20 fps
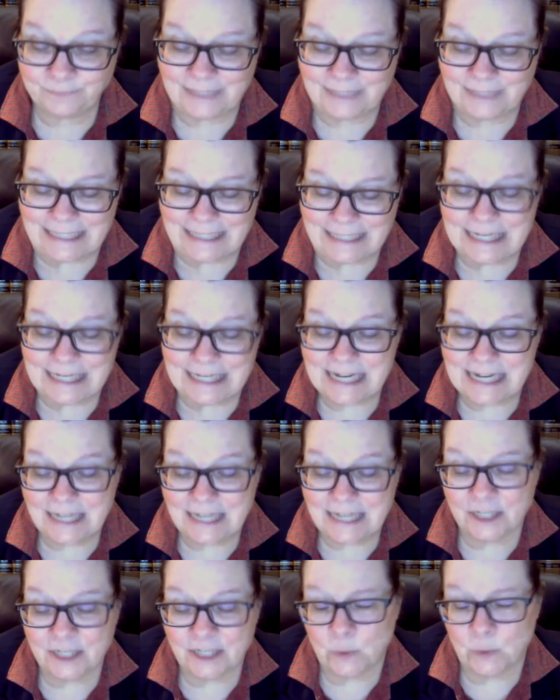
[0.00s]
you
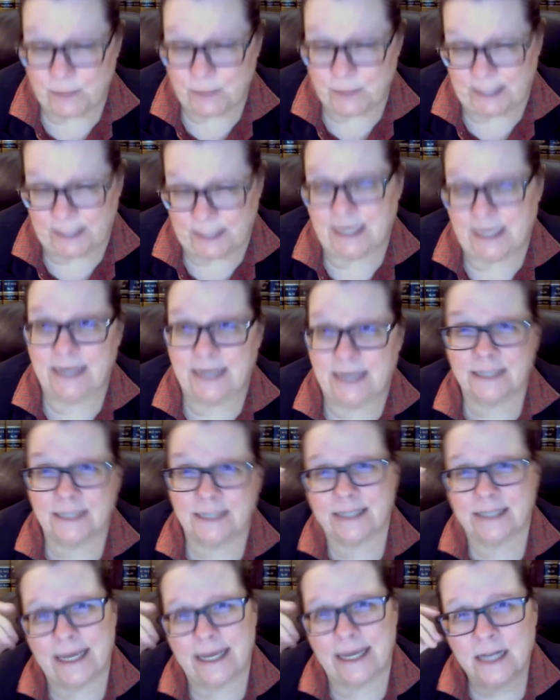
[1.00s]
need to realize
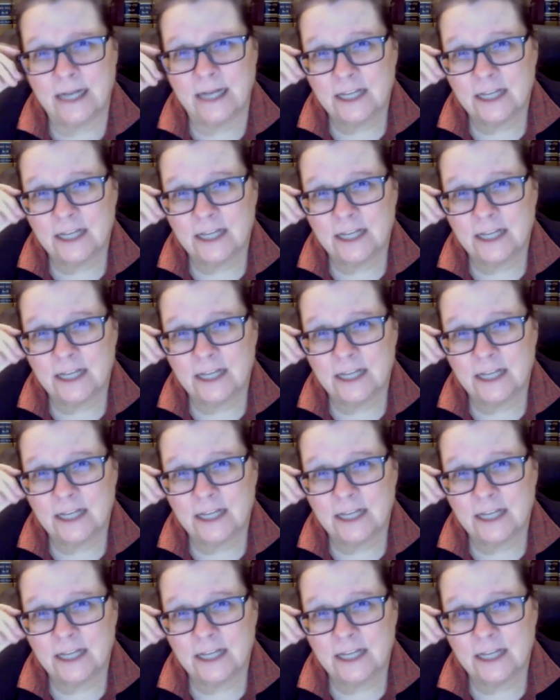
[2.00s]
that